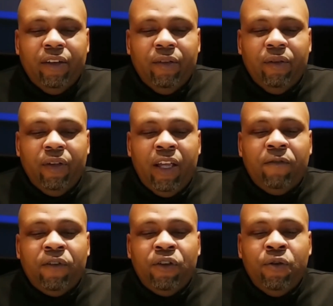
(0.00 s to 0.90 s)
if
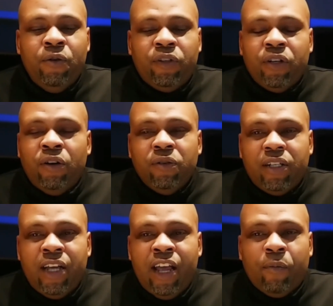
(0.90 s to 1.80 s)
you don't
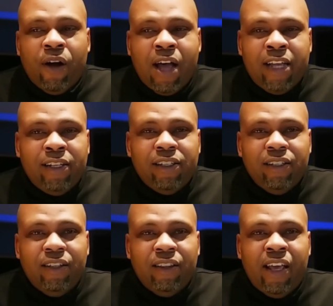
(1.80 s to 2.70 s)
say a price,
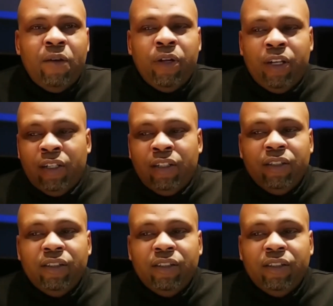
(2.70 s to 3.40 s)
they will